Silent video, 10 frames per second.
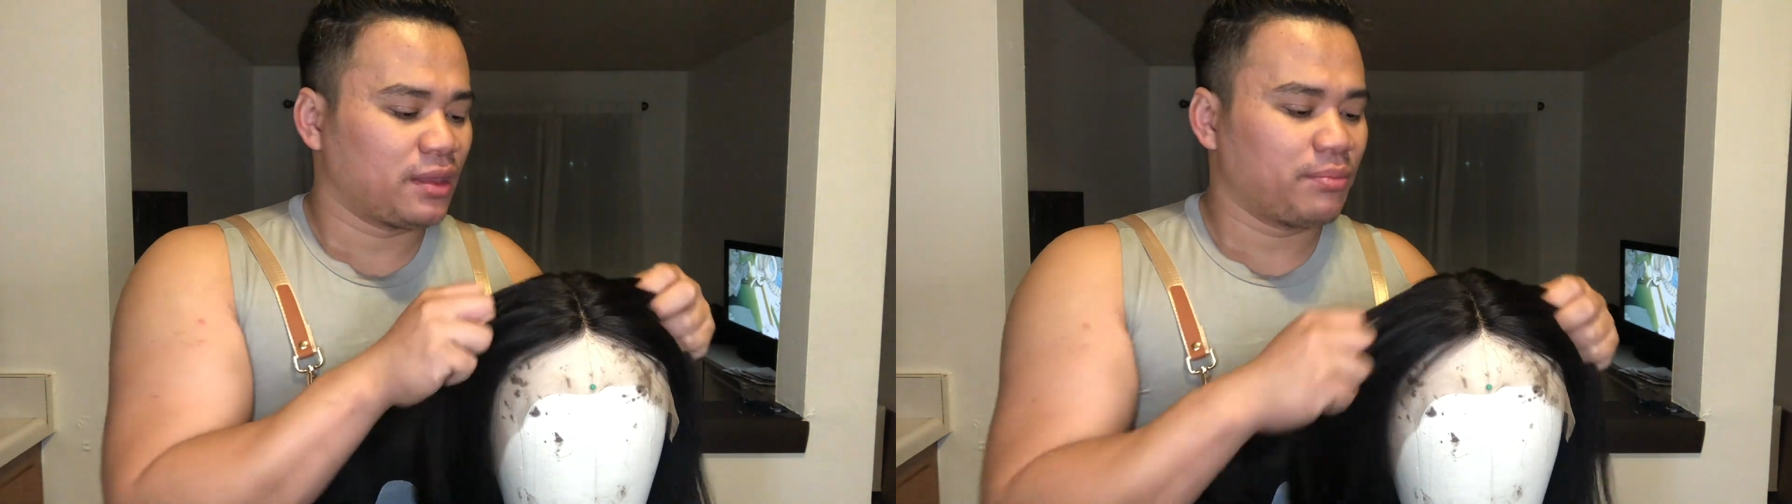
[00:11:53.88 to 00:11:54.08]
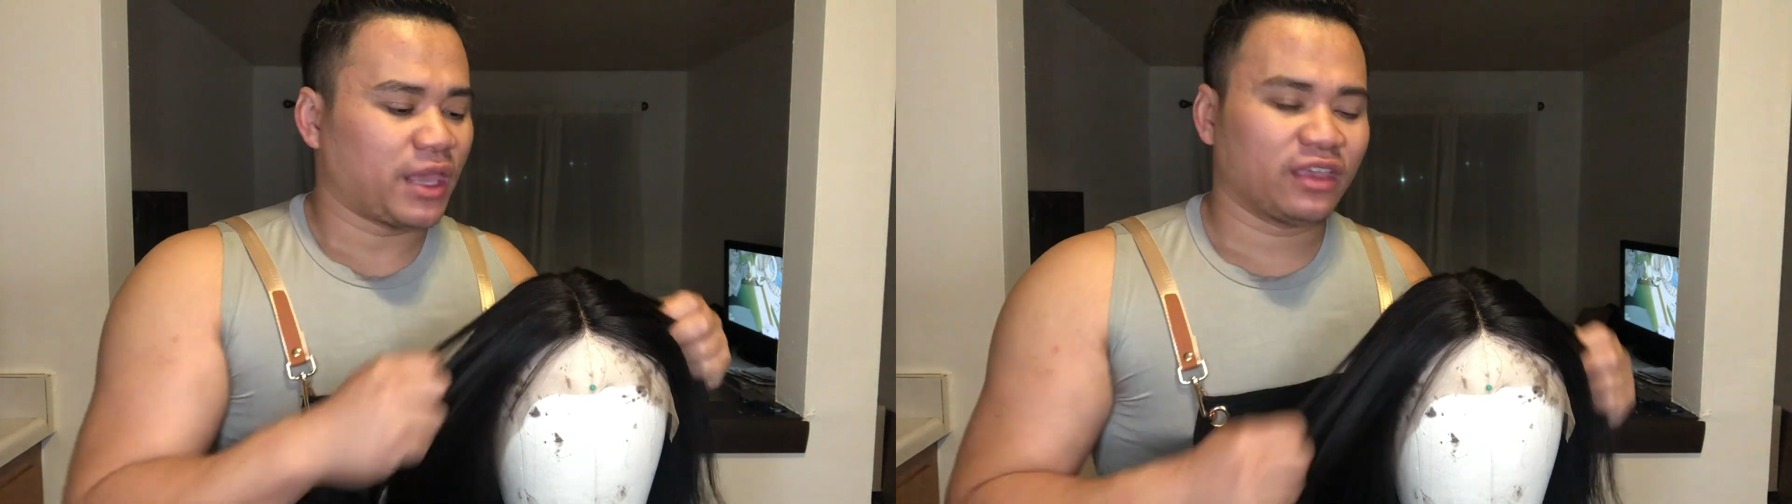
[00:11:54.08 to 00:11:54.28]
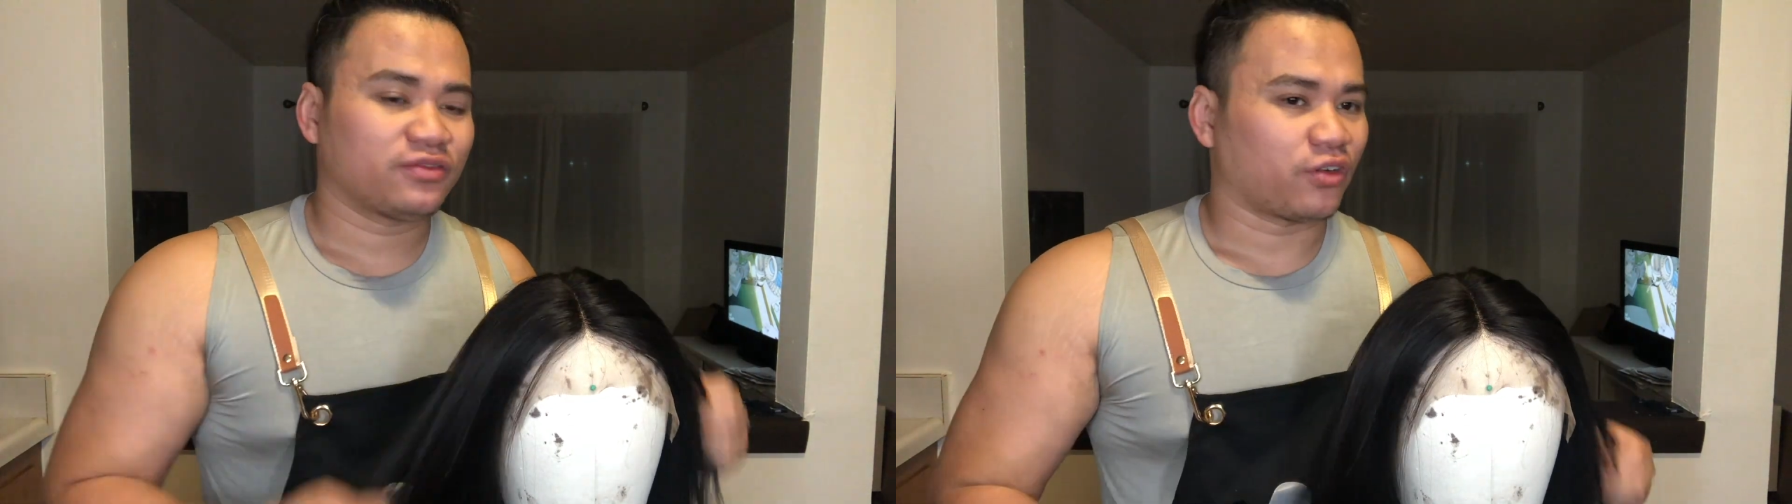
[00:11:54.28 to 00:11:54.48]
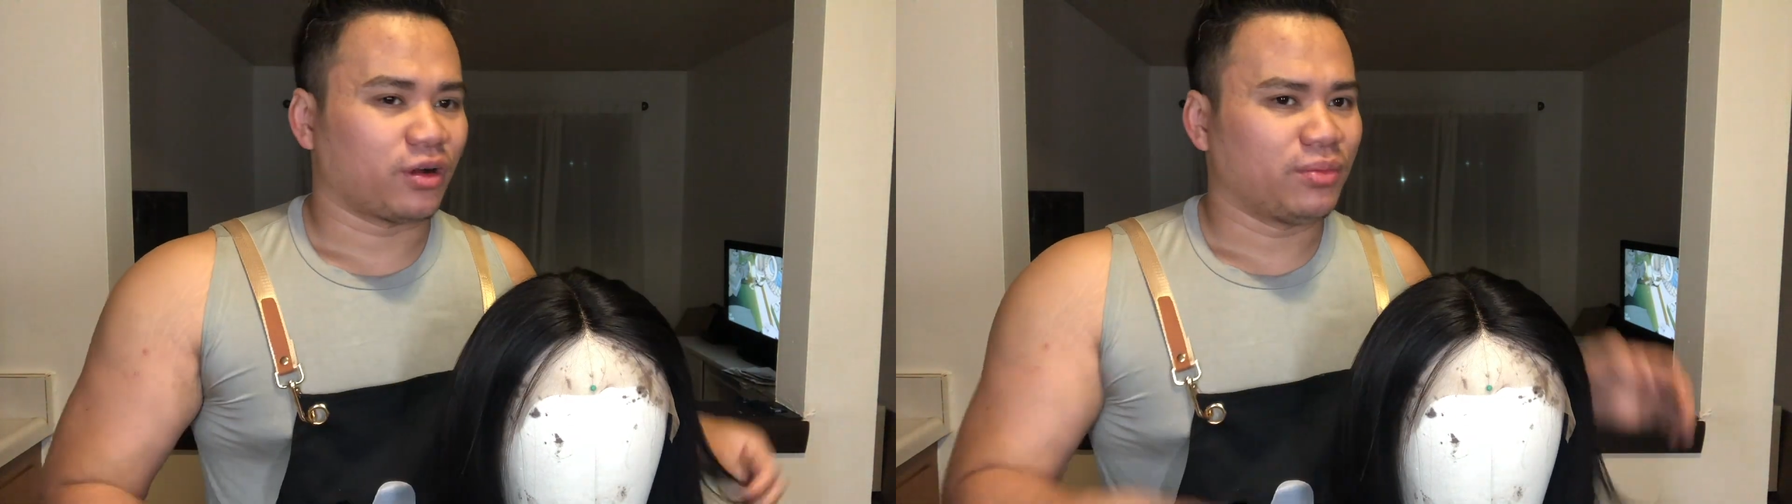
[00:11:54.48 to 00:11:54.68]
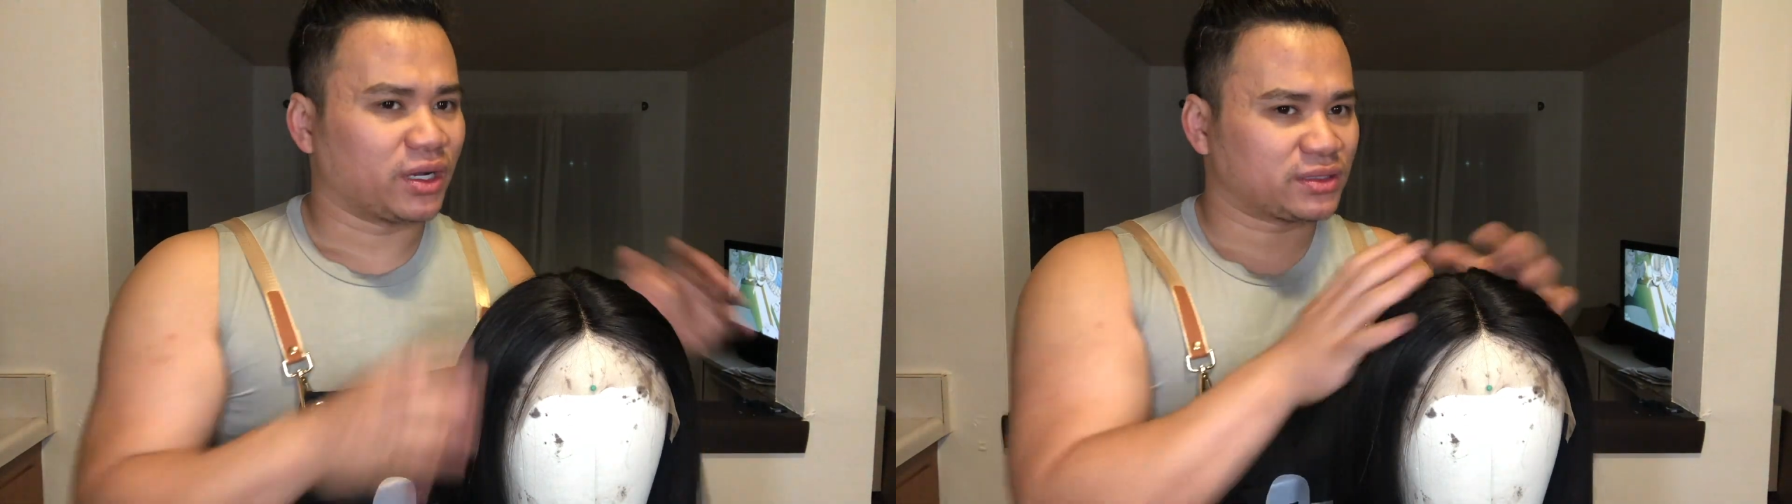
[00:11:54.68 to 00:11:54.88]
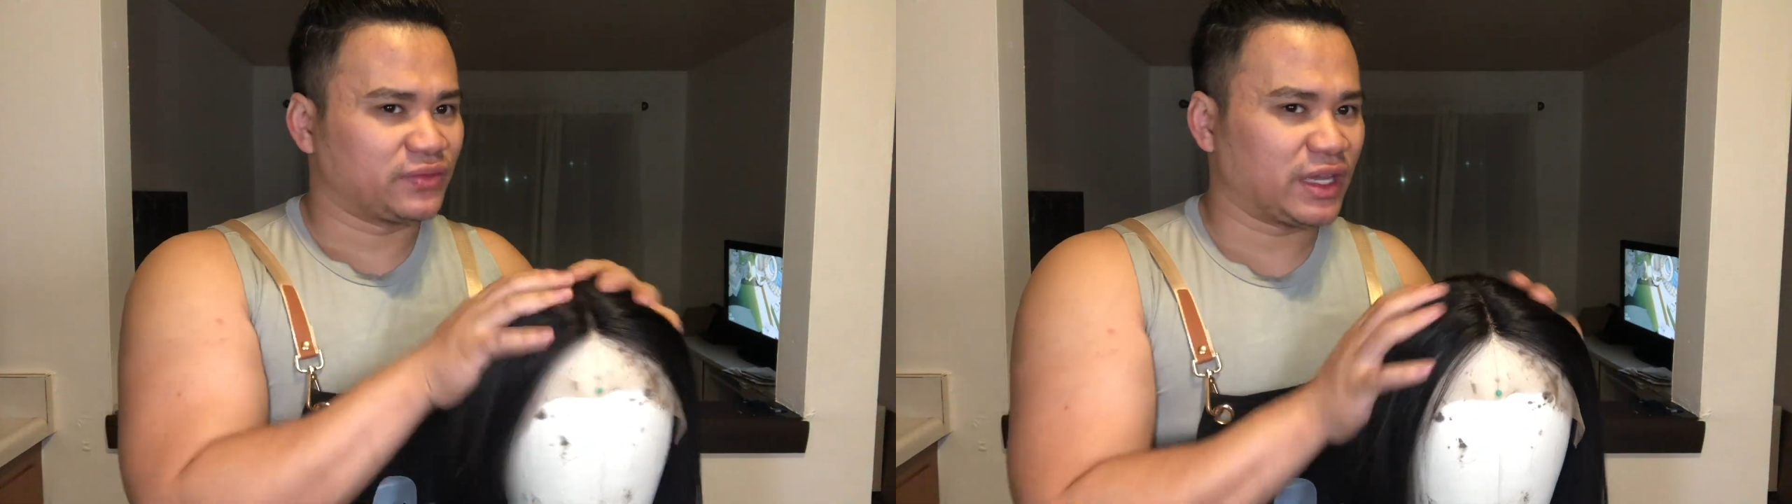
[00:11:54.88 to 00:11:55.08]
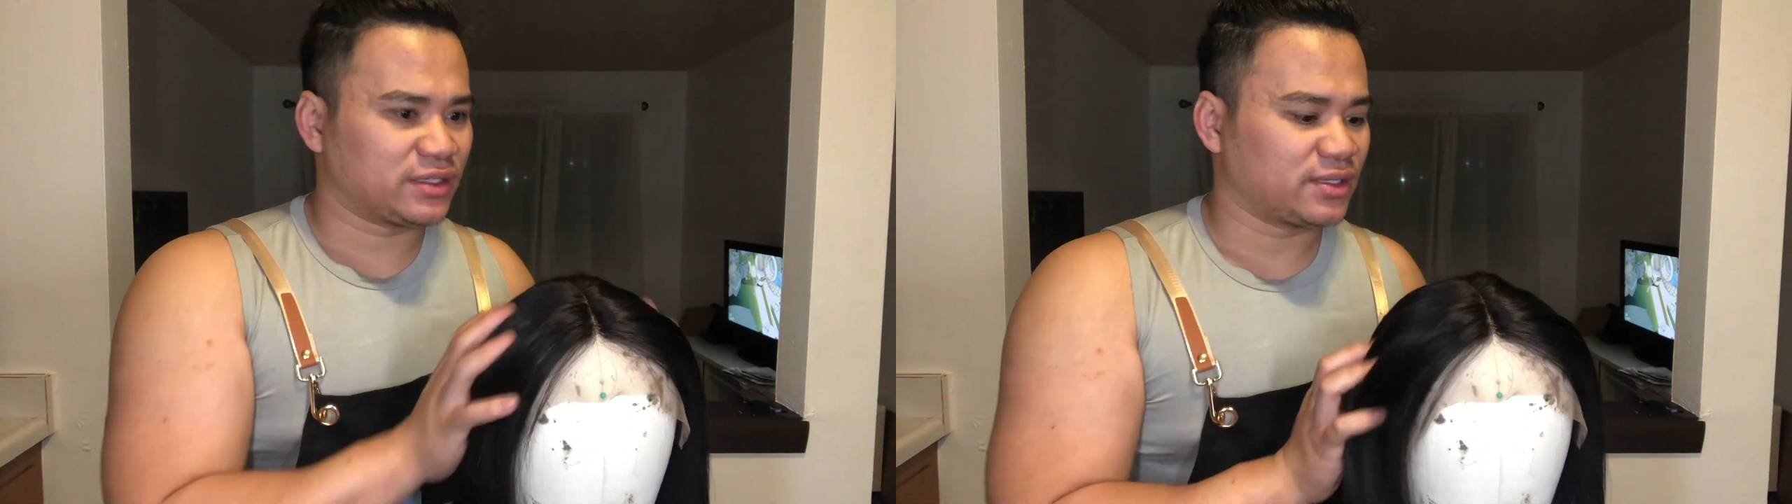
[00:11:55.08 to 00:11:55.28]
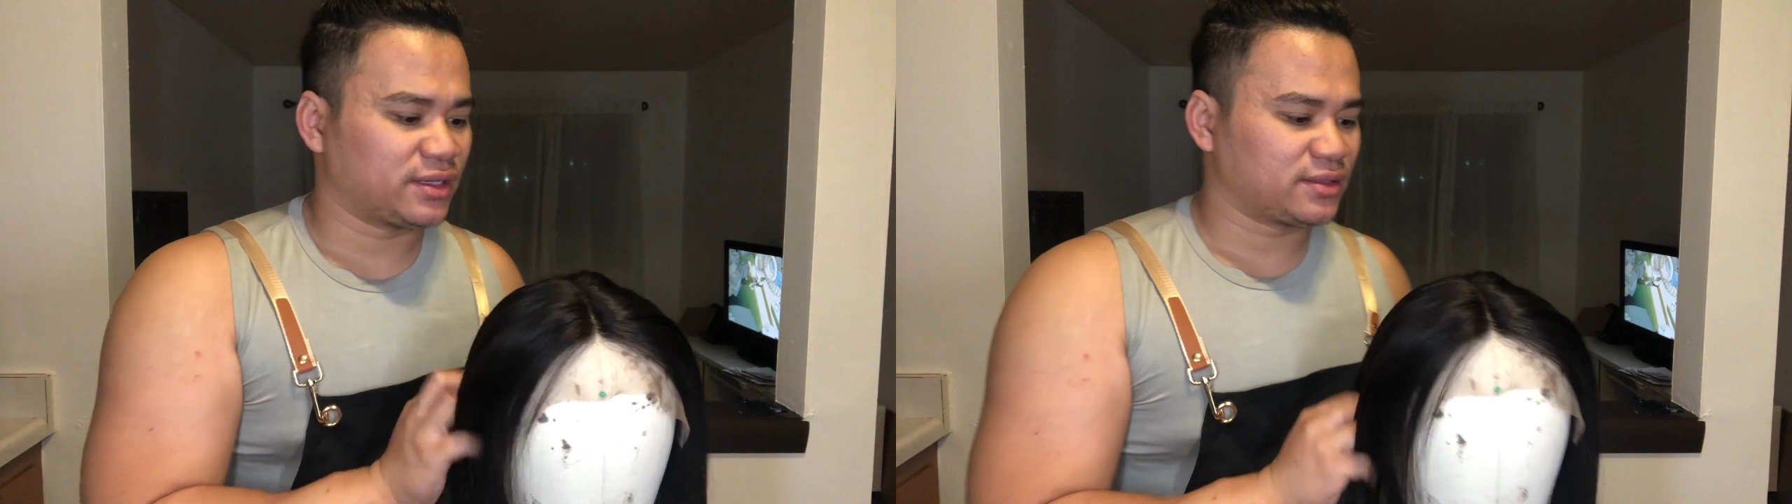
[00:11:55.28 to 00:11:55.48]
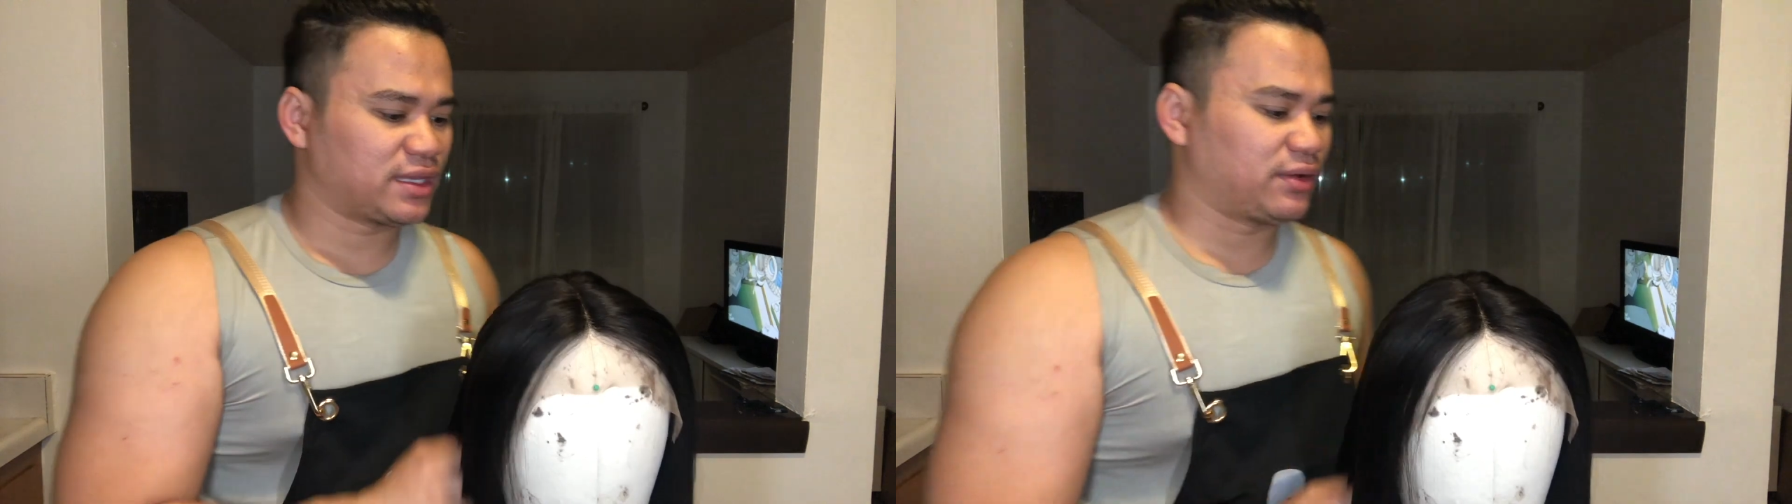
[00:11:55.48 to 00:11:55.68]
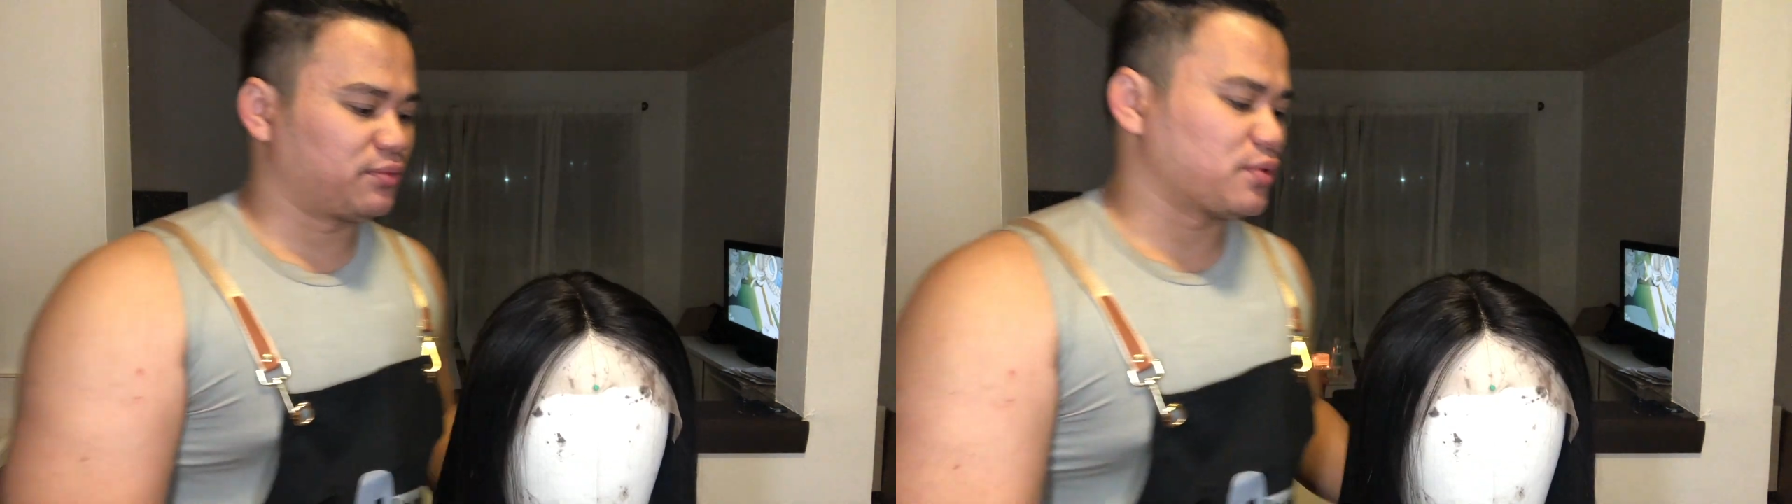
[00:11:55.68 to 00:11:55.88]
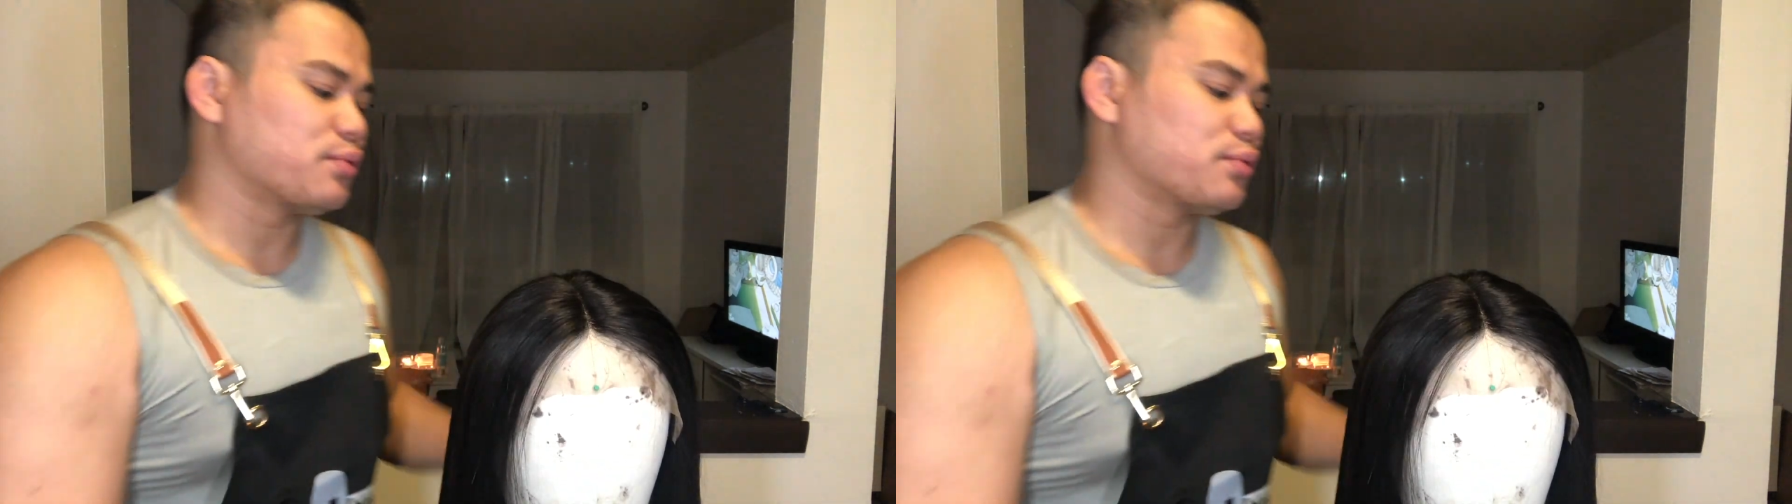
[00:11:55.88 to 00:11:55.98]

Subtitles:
bangs for our buck. So if you guys understand